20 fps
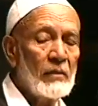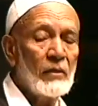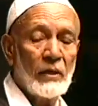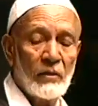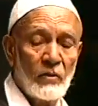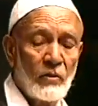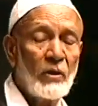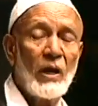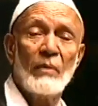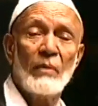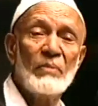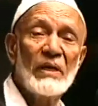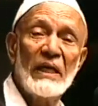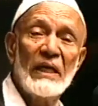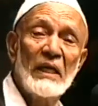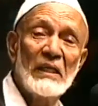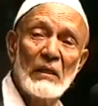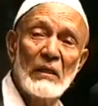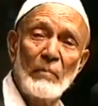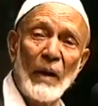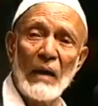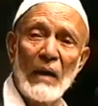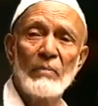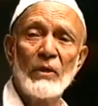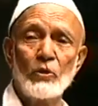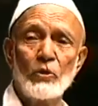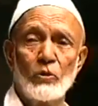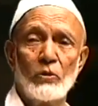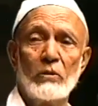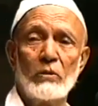No, I'm reading the
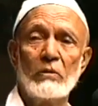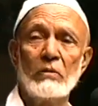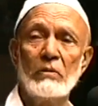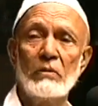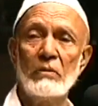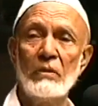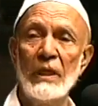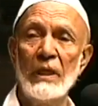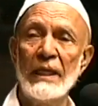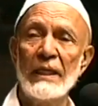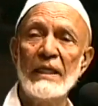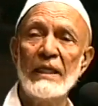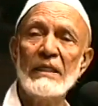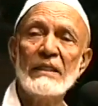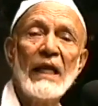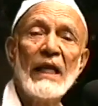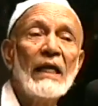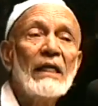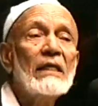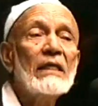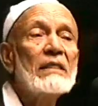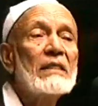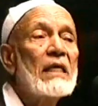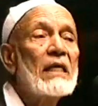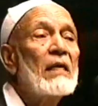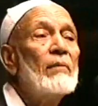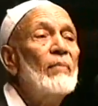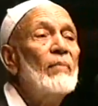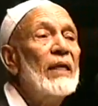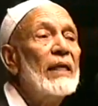Bible to you. He started
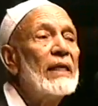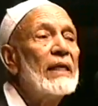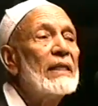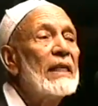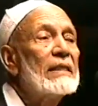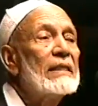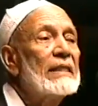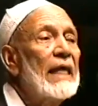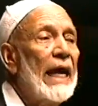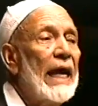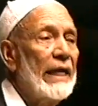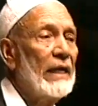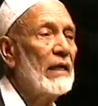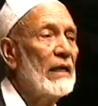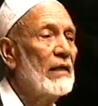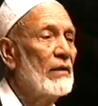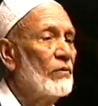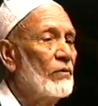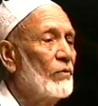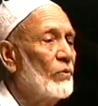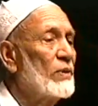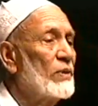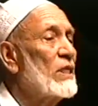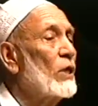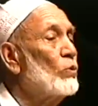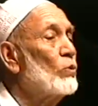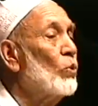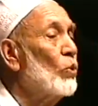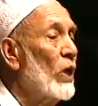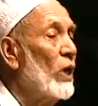scribbling in the sand. What's
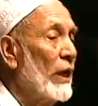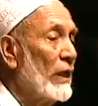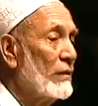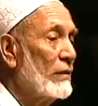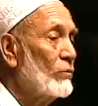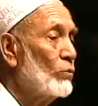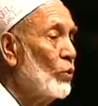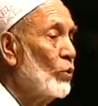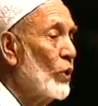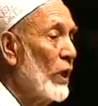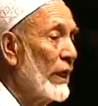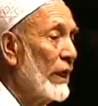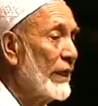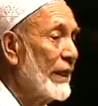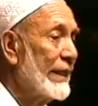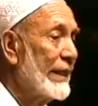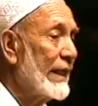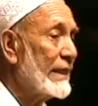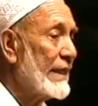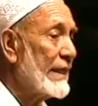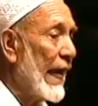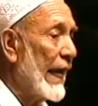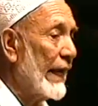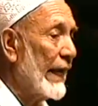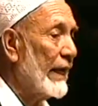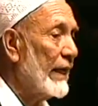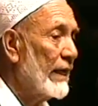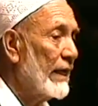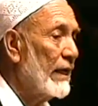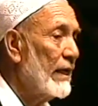a doodling in the sand.
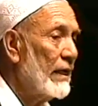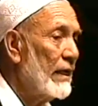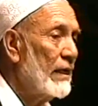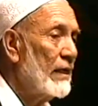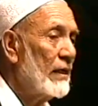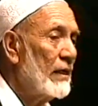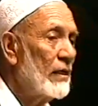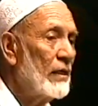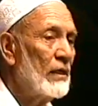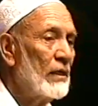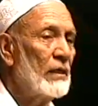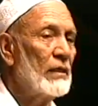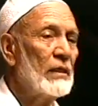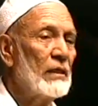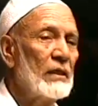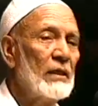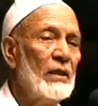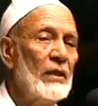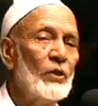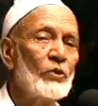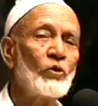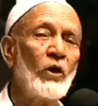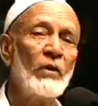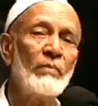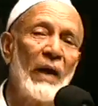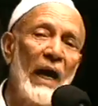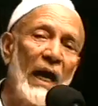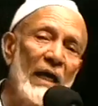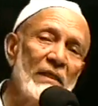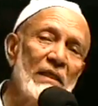So
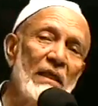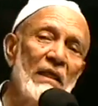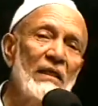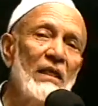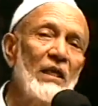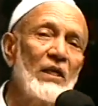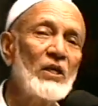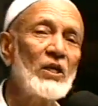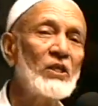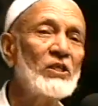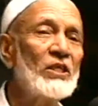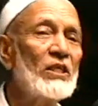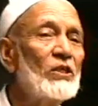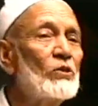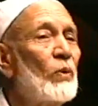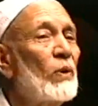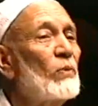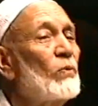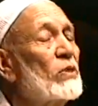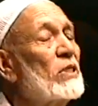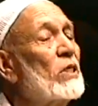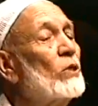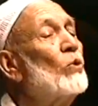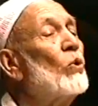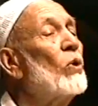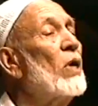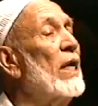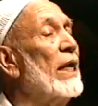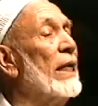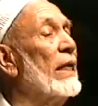I'm asking the Christians, what was he
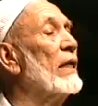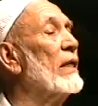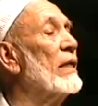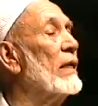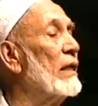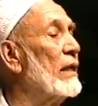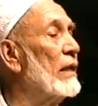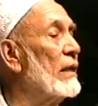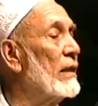doodling?